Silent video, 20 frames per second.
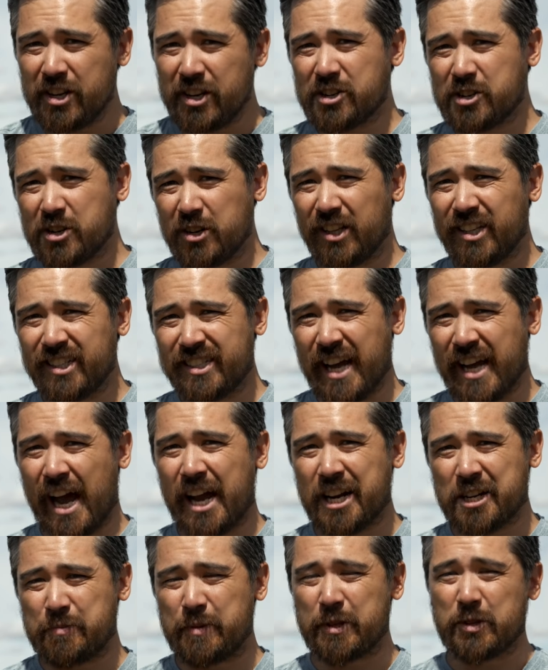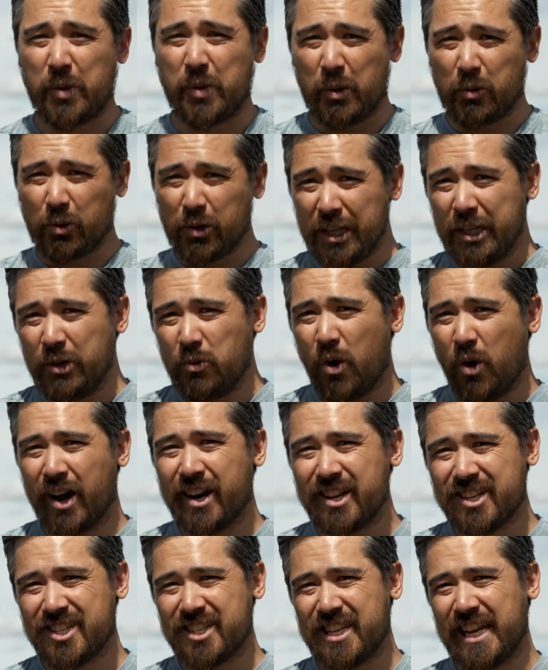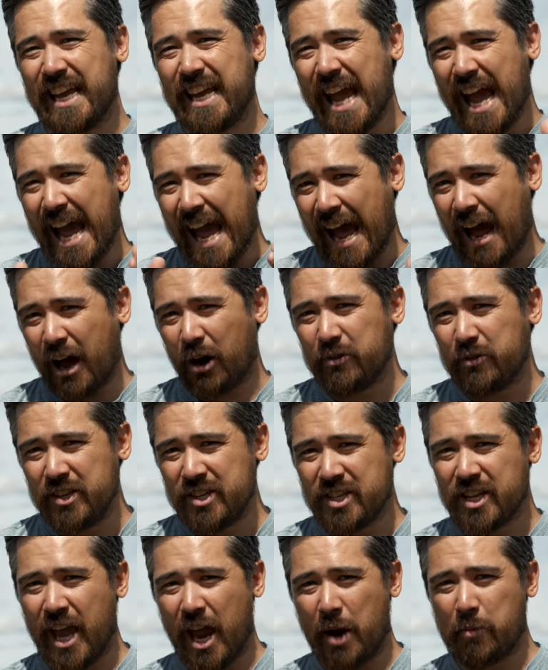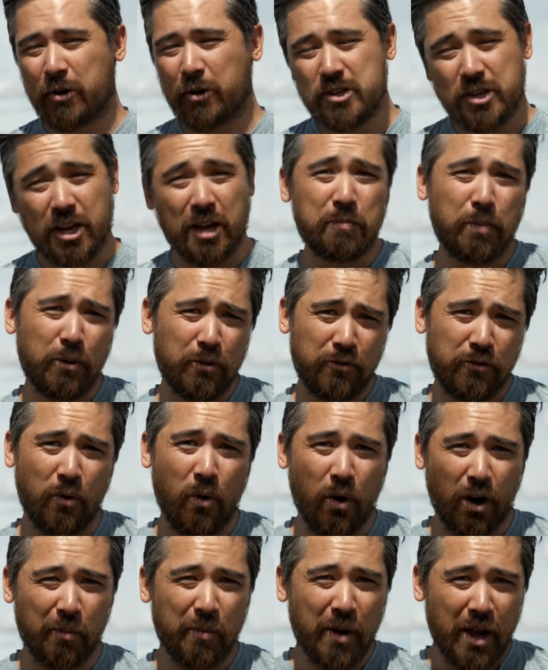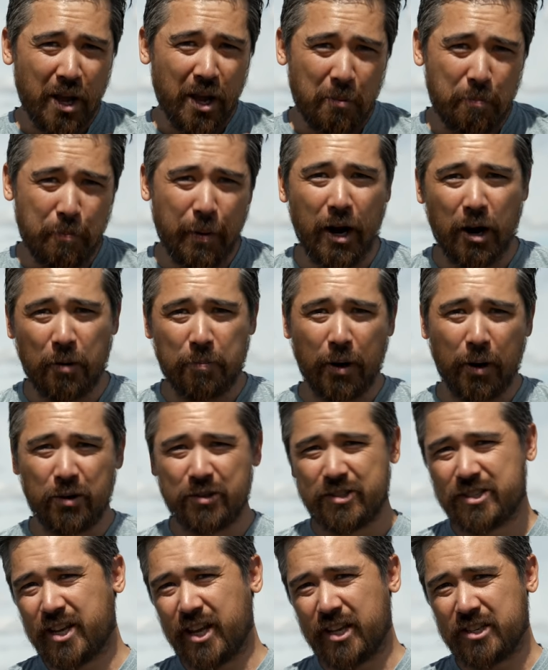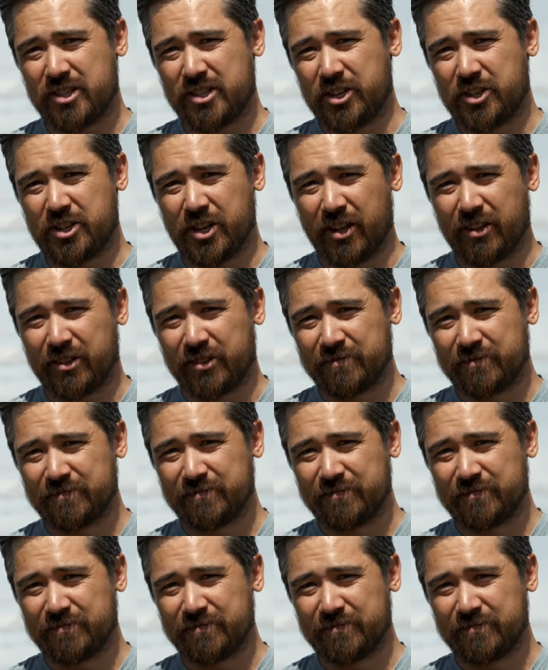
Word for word: additional attachments. We really want to see how these cameras can perform bare bones against each other.